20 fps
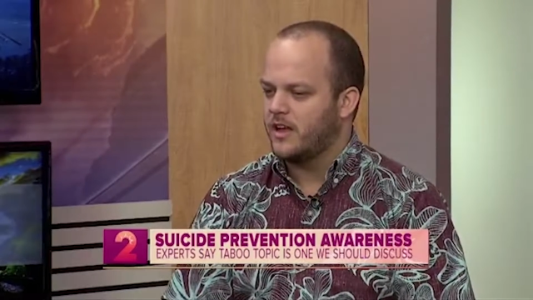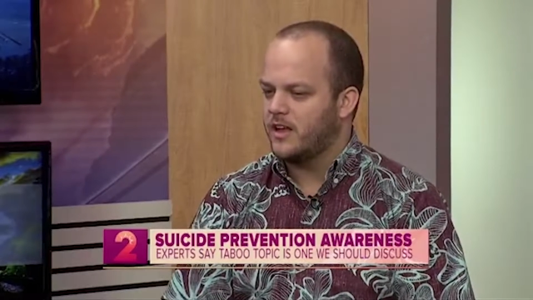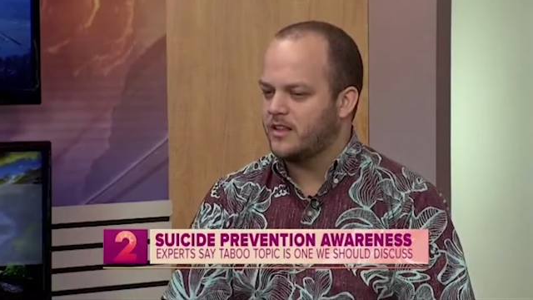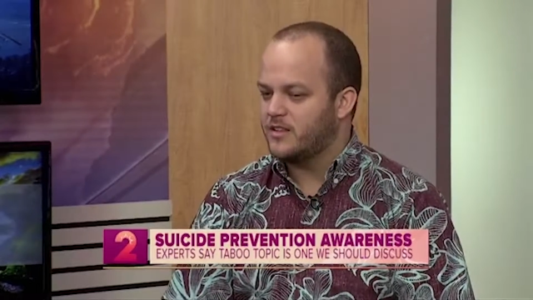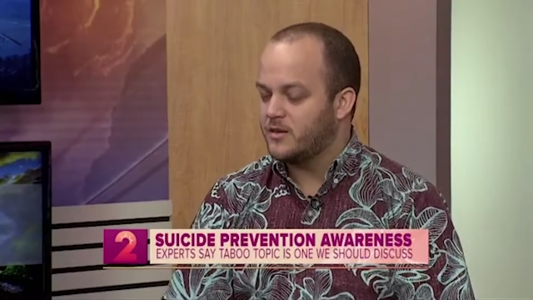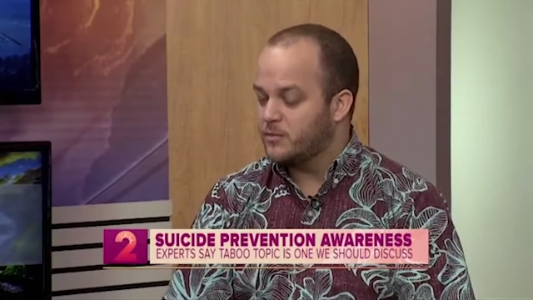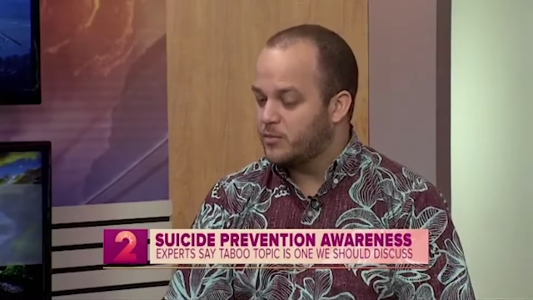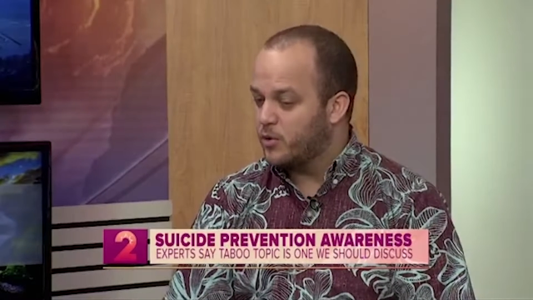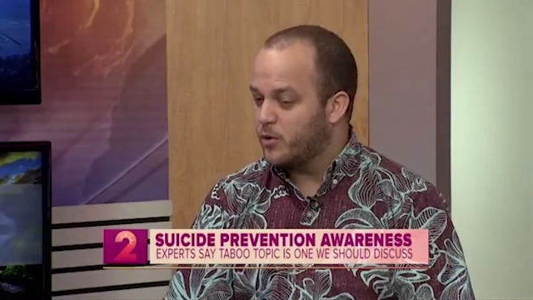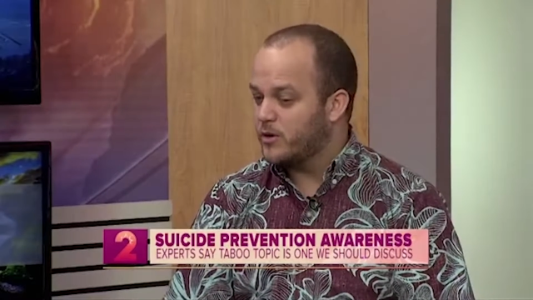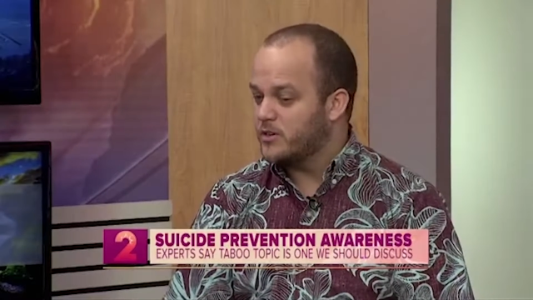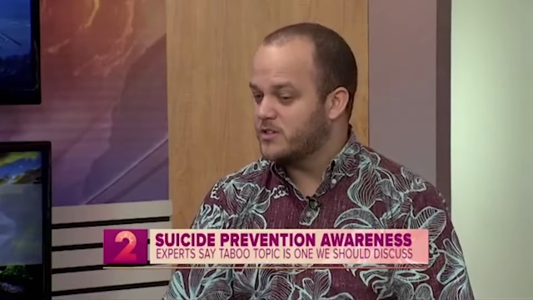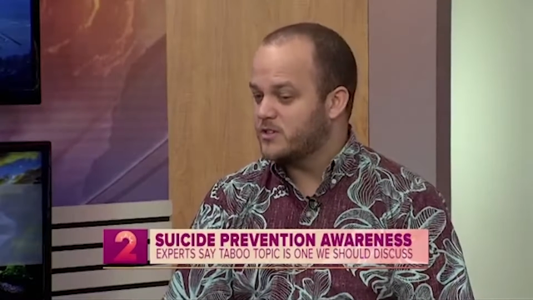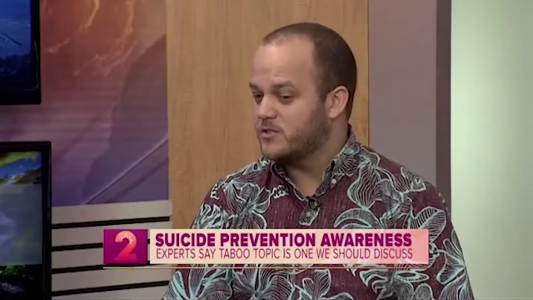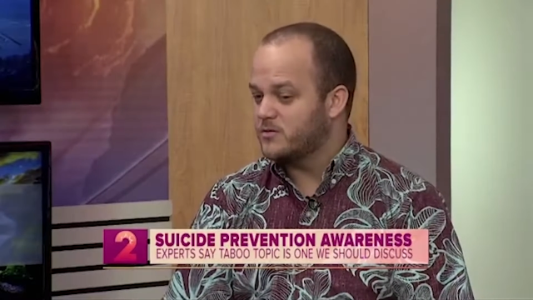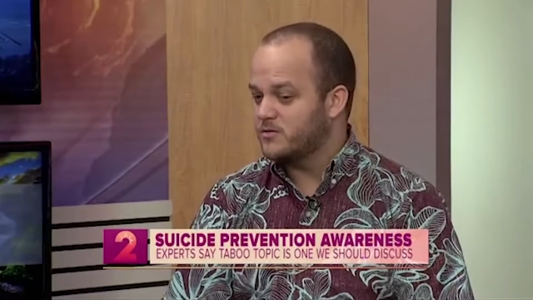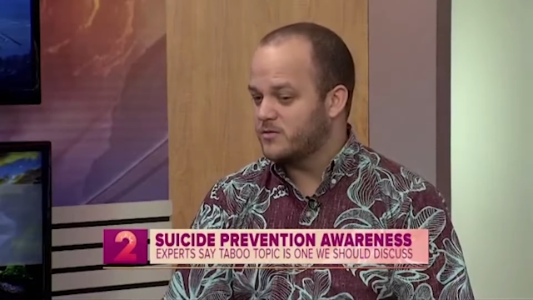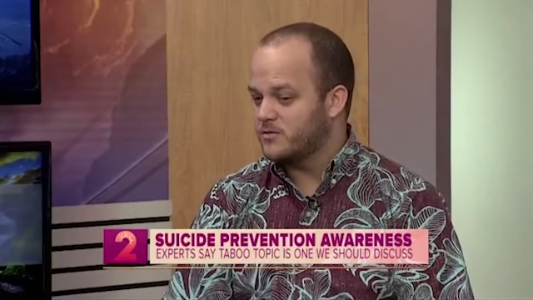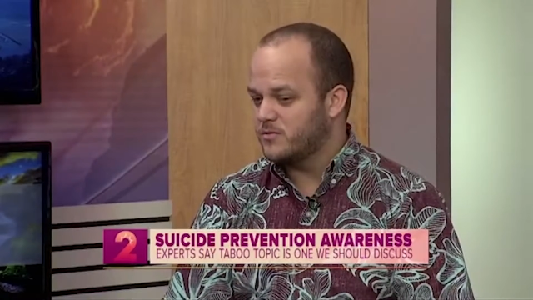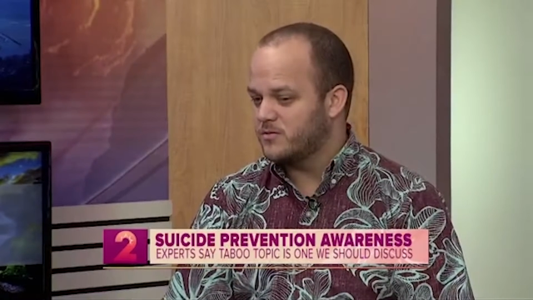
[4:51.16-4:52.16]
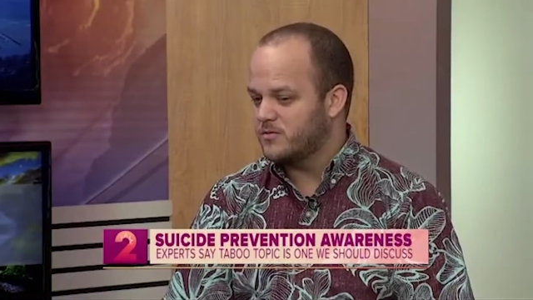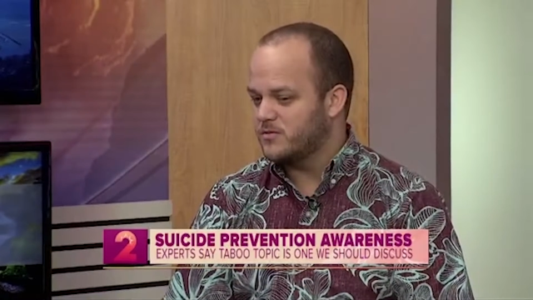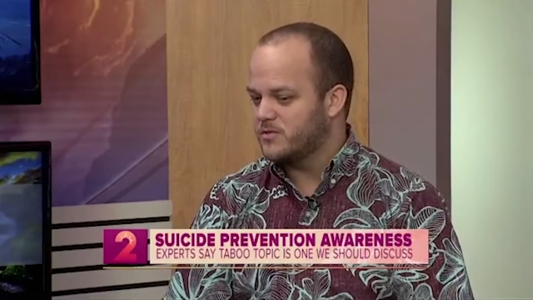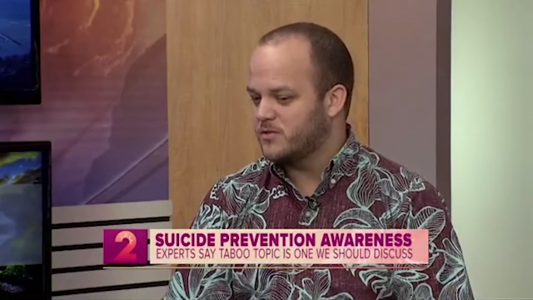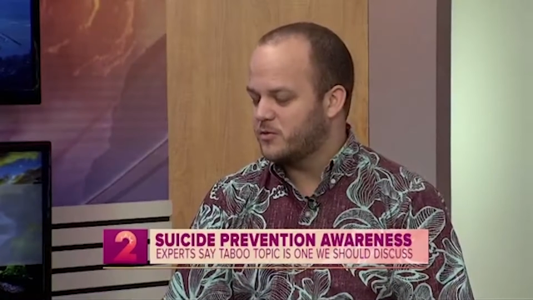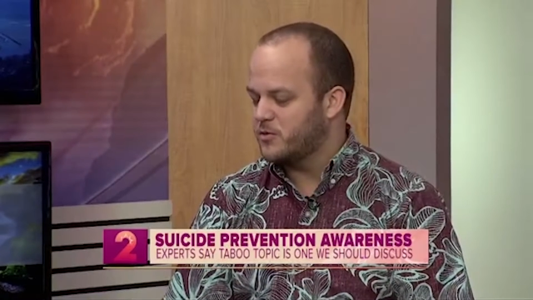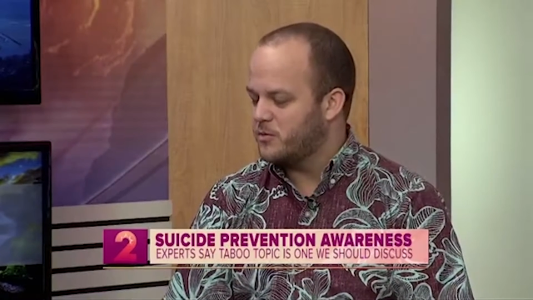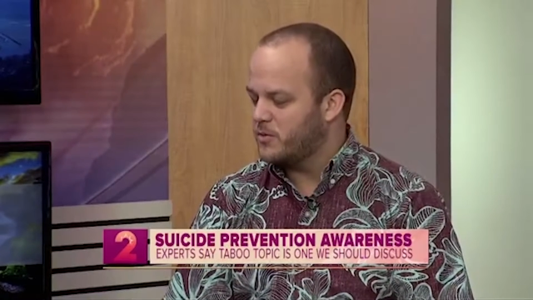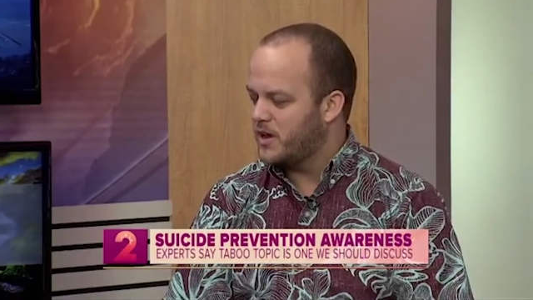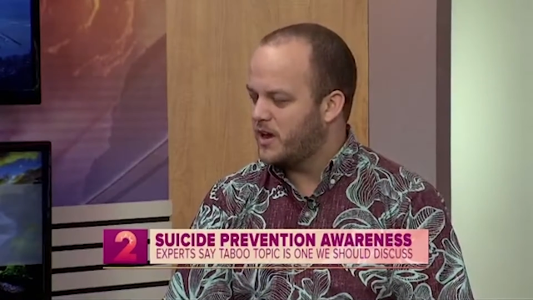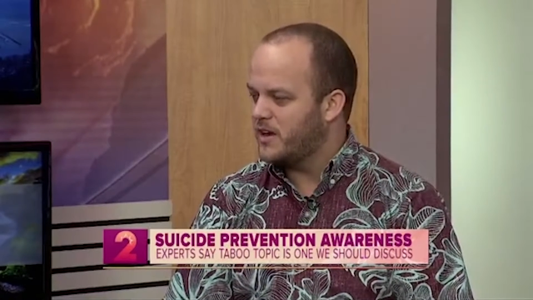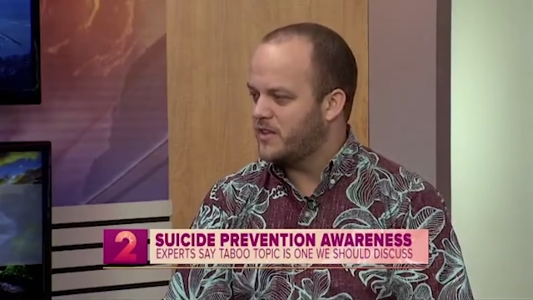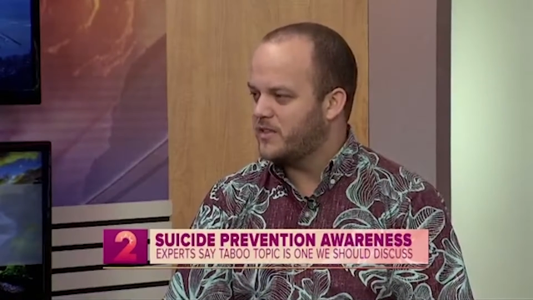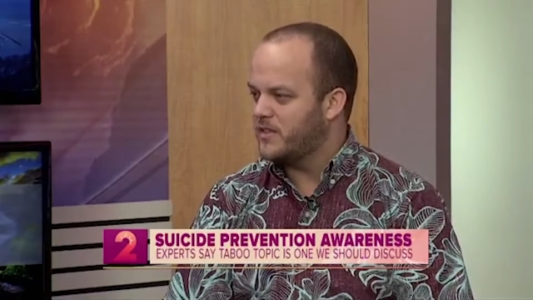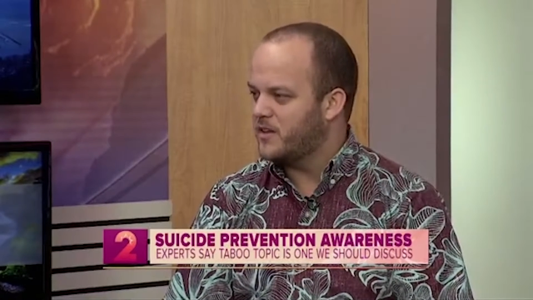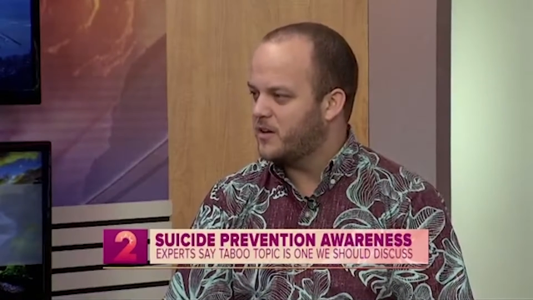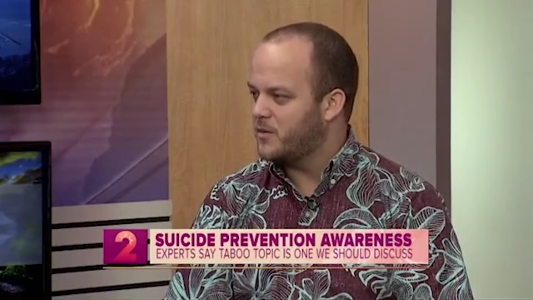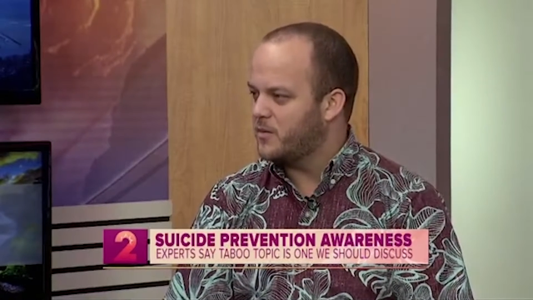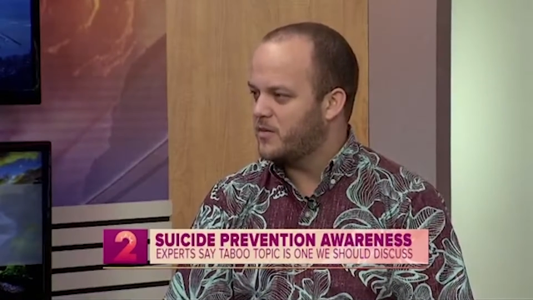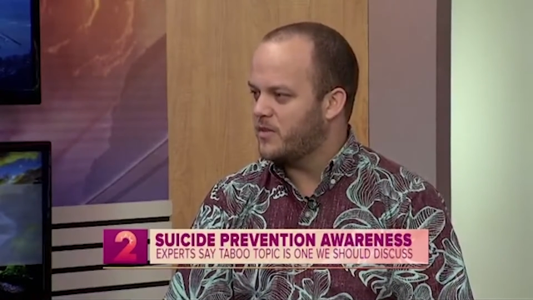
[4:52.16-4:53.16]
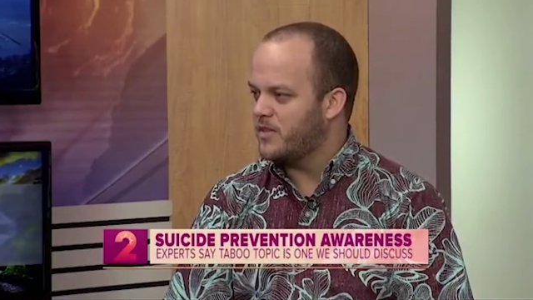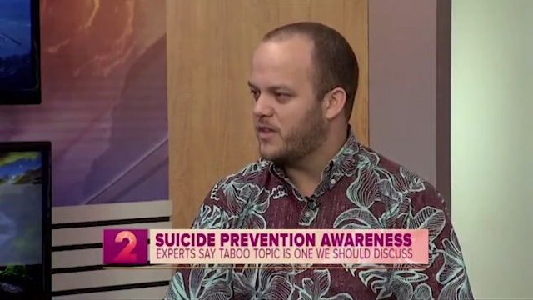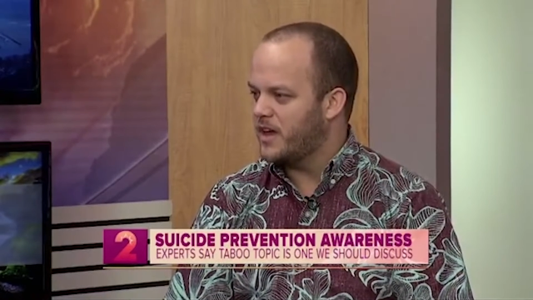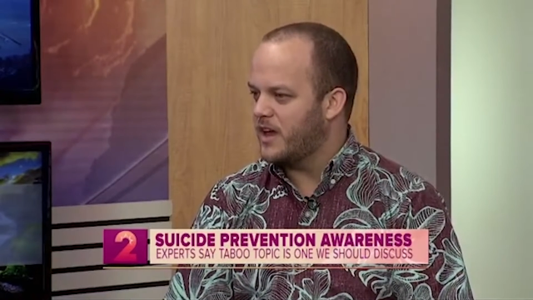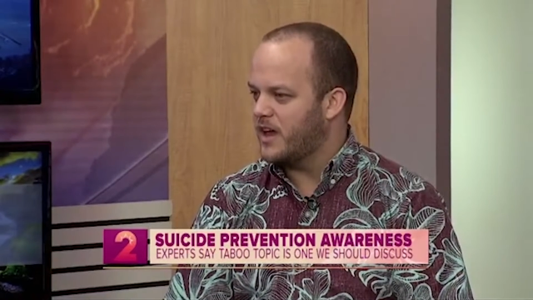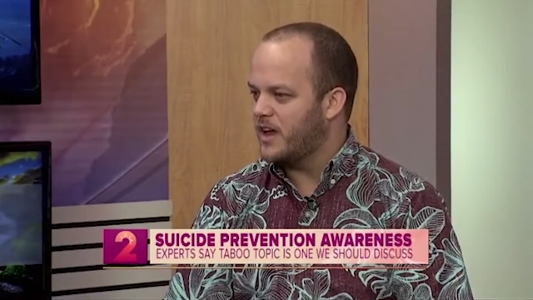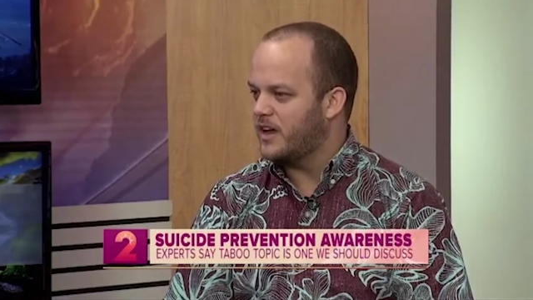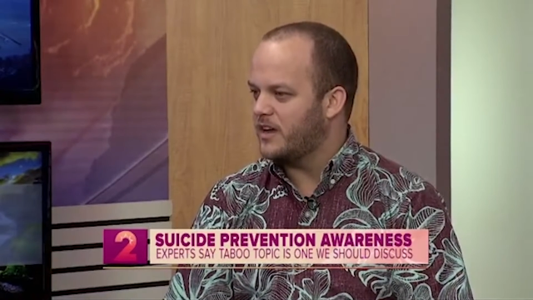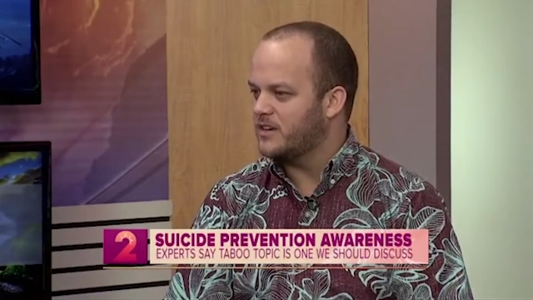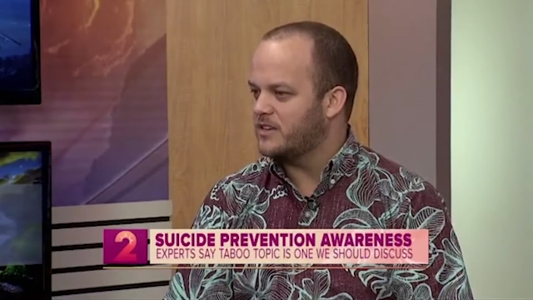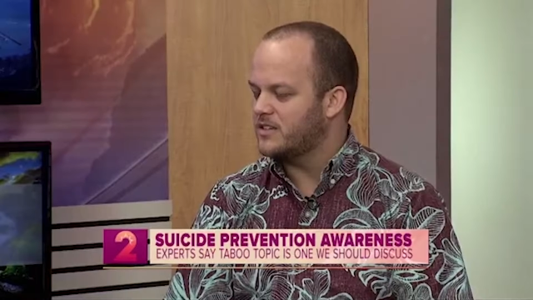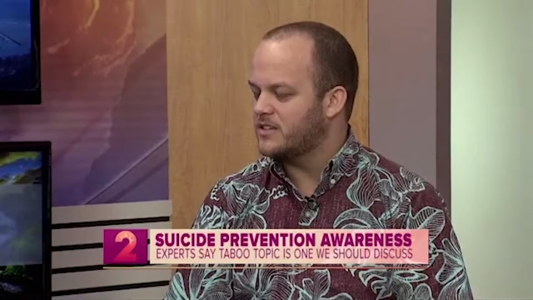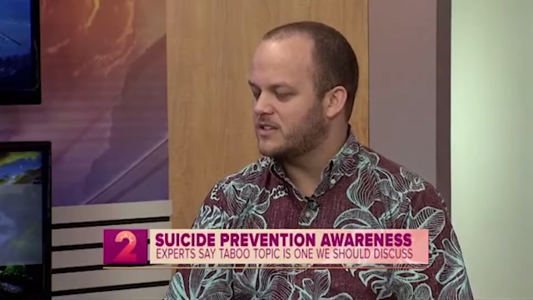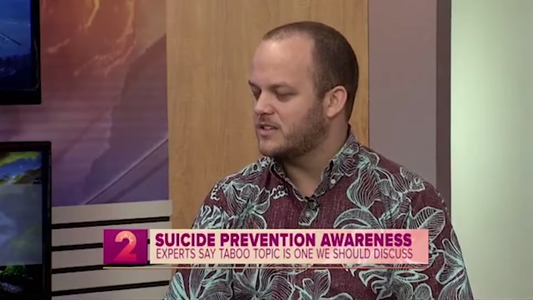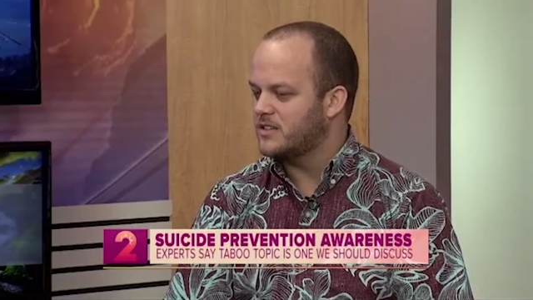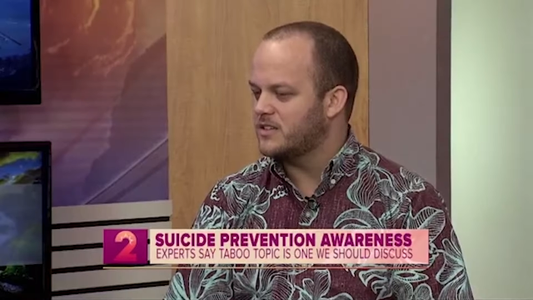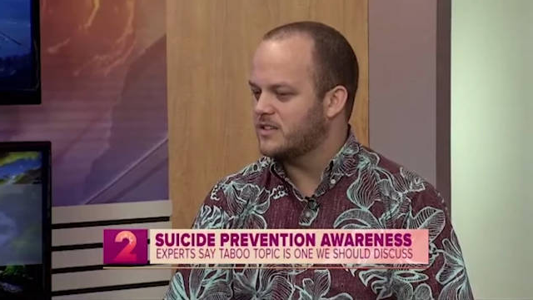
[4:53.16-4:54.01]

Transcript: It's important to remind them that